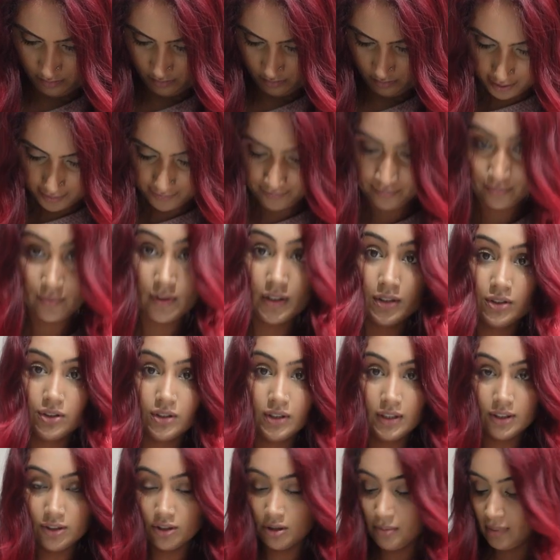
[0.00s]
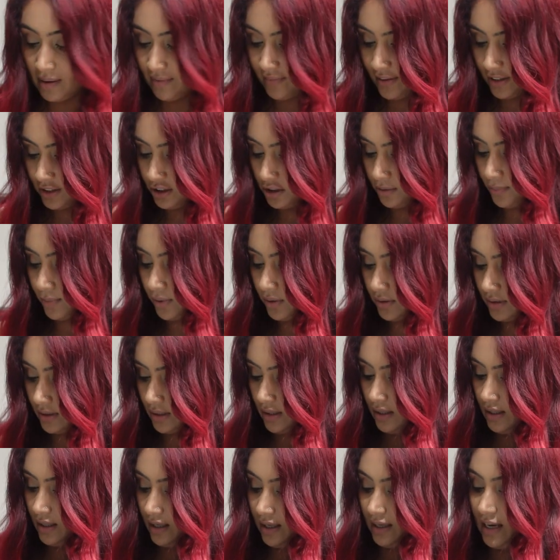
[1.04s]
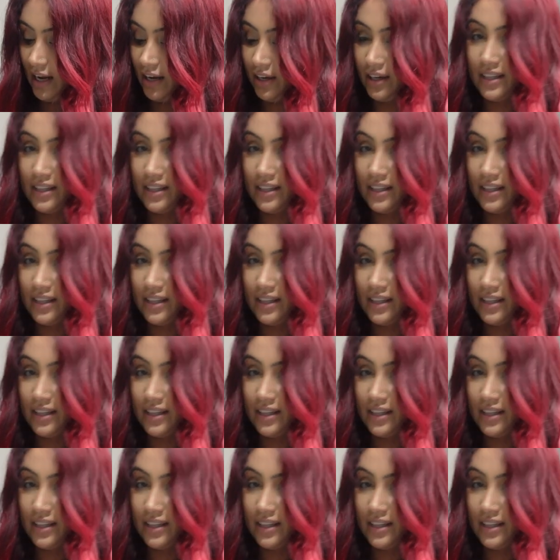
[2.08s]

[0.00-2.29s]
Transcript: Alright, so these are my vegetables. Now